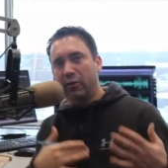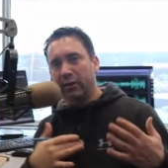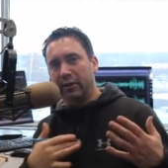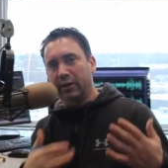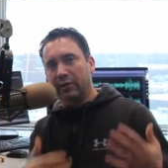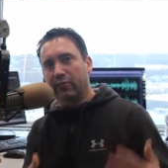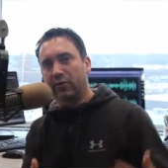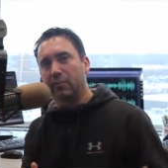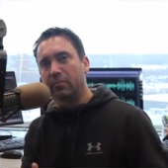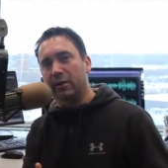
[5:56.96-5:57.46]
all the
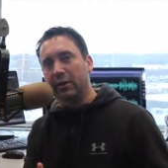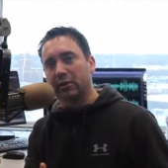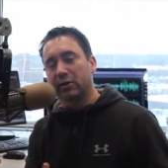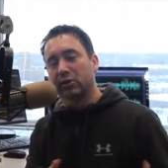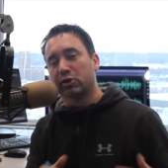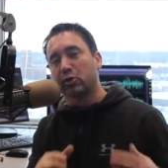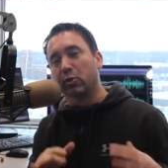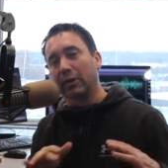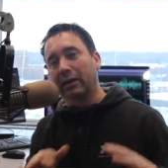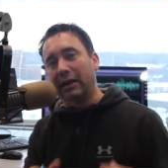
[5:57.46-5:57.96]
different
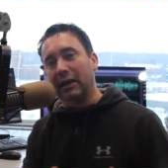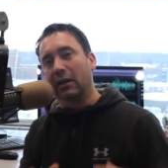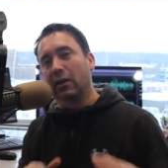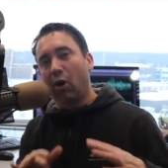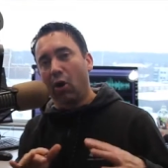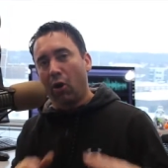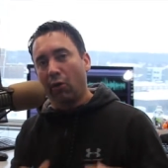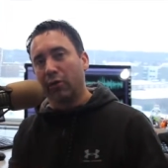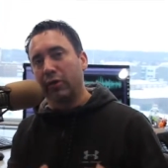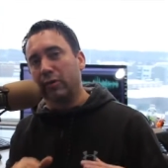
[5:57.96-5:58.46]
beers. So
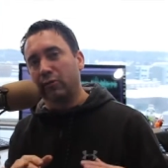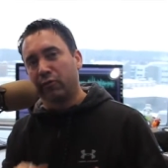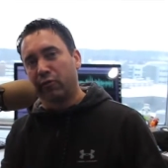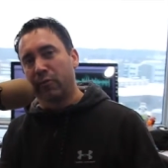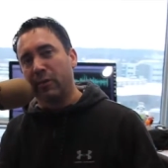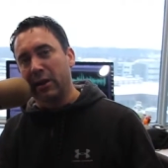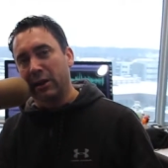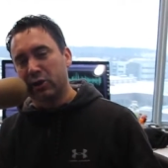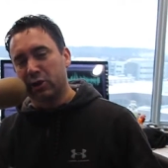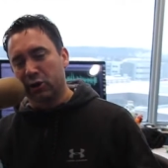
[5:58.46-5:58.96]
again, all the
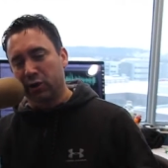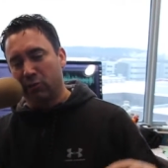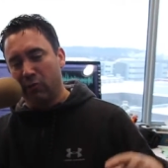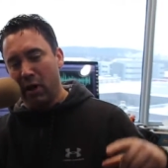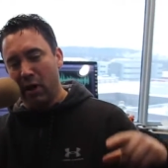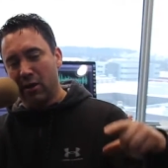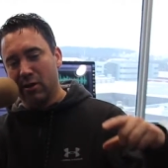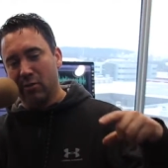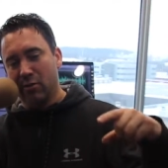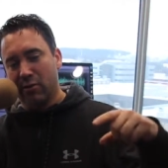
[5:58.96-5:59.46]
information
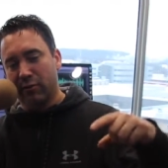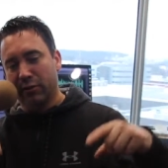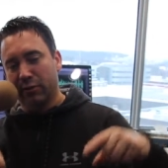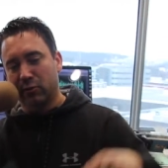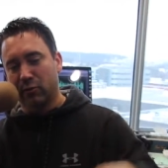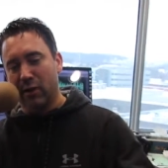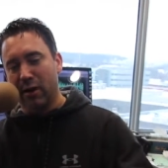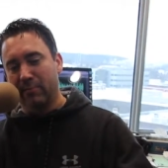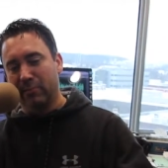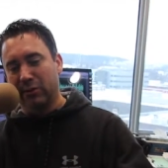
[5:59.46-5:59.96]
right here on
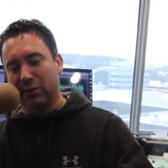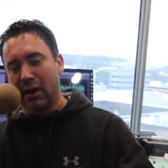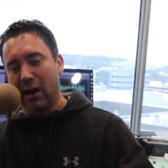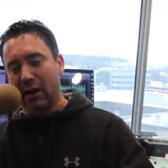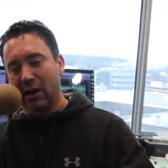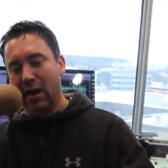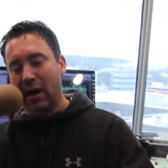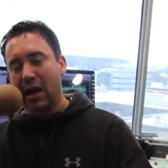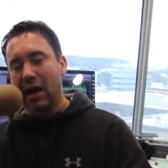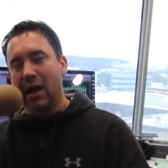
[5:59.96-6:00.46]
this
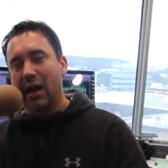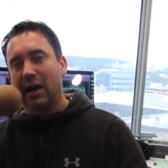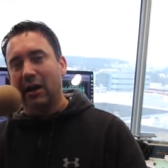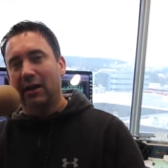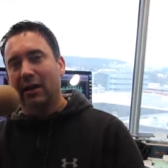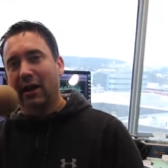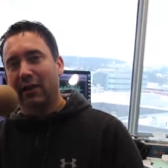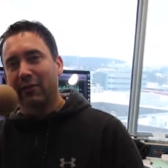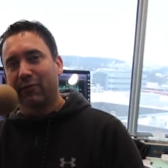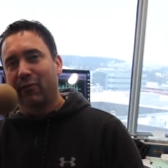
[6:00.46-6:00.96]
website,
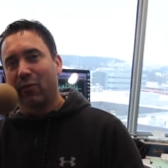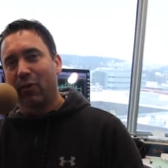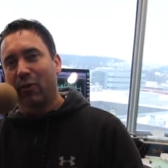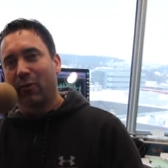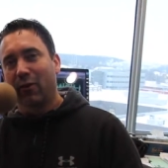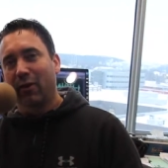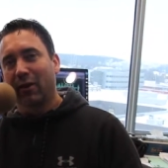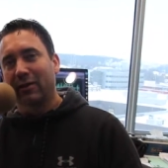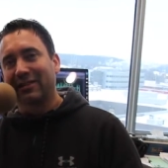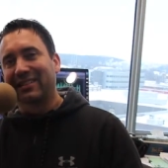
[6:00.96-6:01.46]

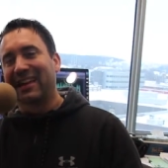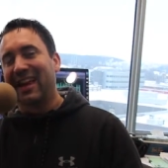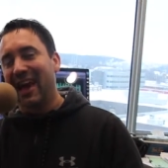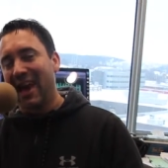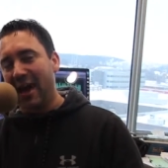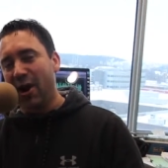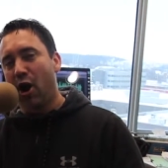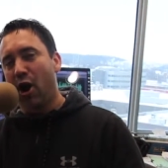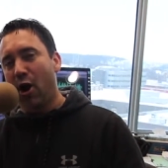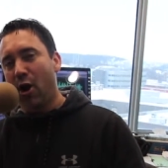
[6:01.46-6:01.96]
941
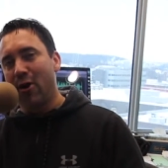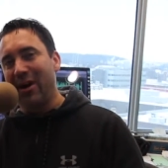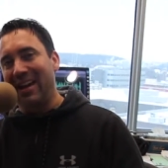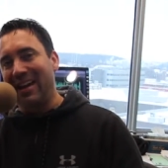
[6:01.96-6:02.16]
KR